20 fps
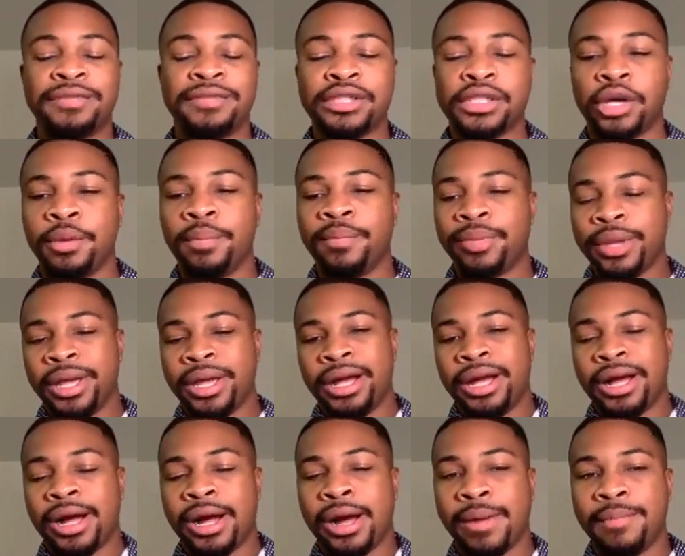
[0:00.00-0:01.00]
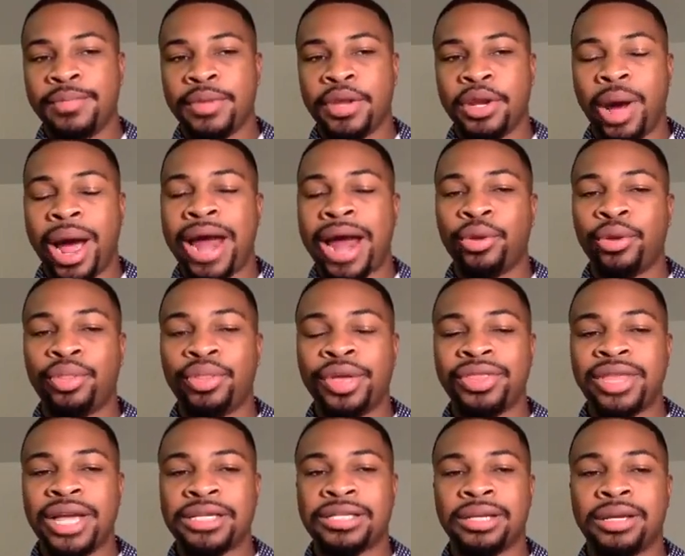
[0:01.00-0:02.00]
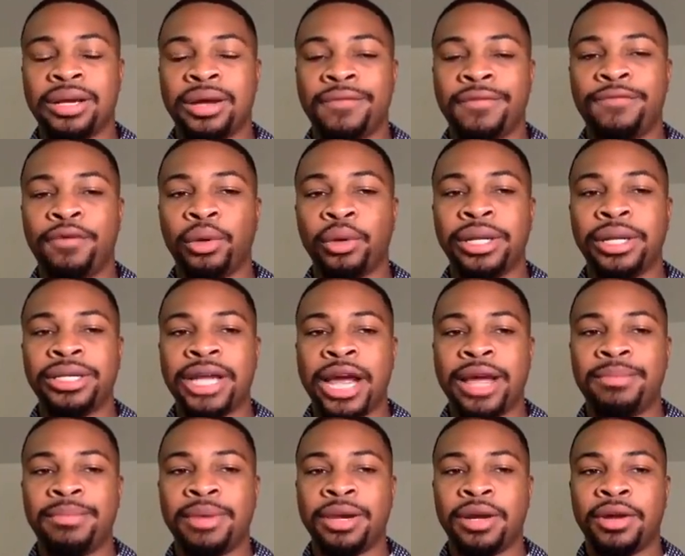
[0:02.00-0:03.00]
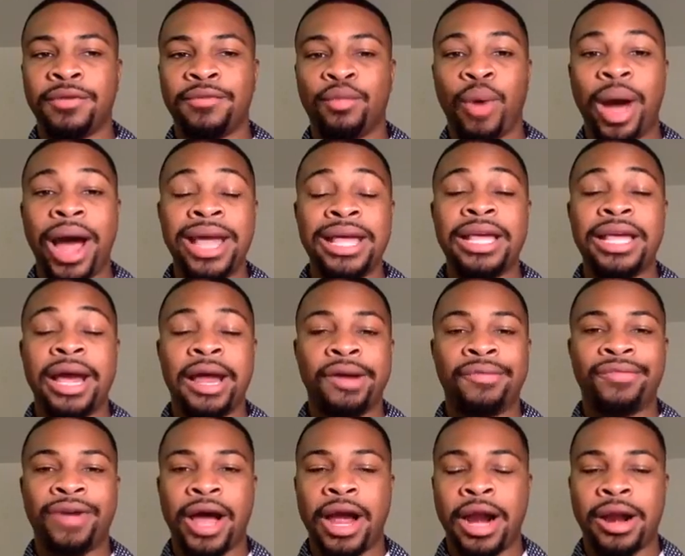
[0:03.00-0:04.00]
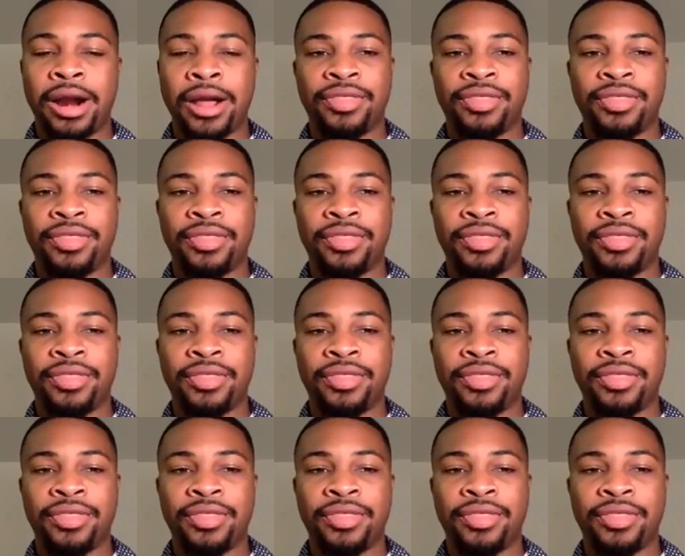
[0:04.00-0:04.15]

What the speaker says: So I don't think that's a full indictment of why he got fired.